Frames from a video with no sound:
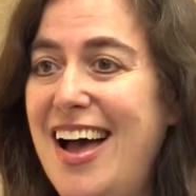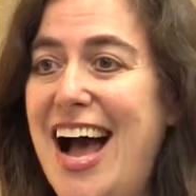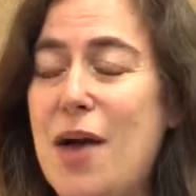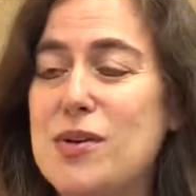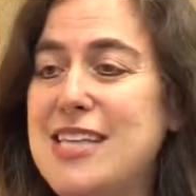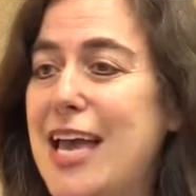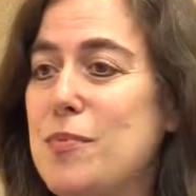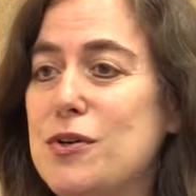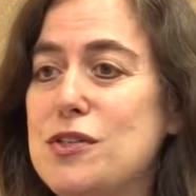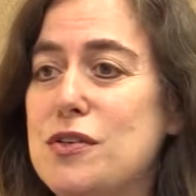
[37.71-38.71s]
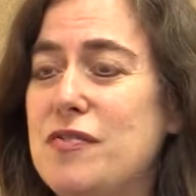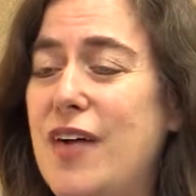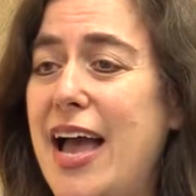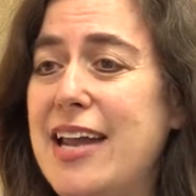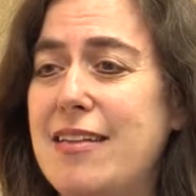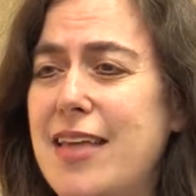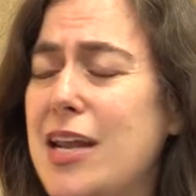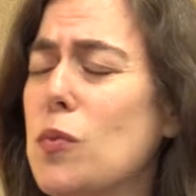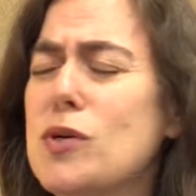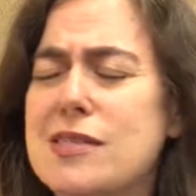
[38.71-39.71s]
I was able to find that
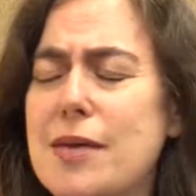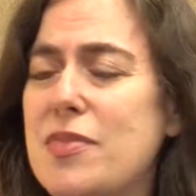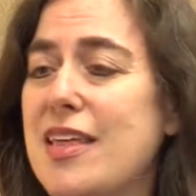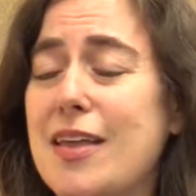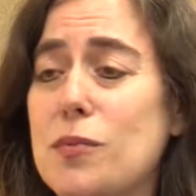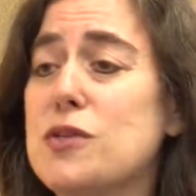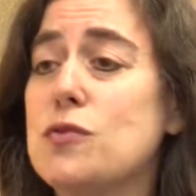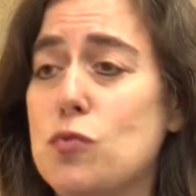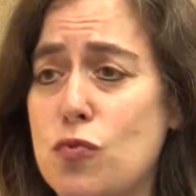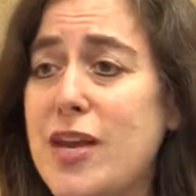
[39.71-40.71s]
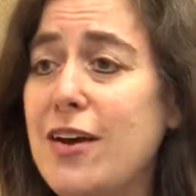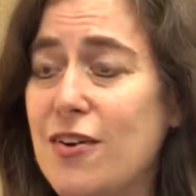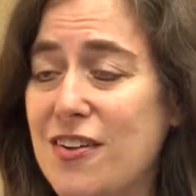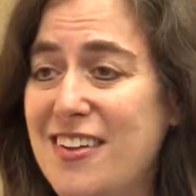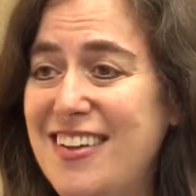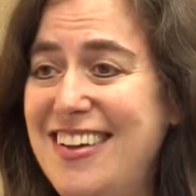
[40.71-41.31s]
it was something that was real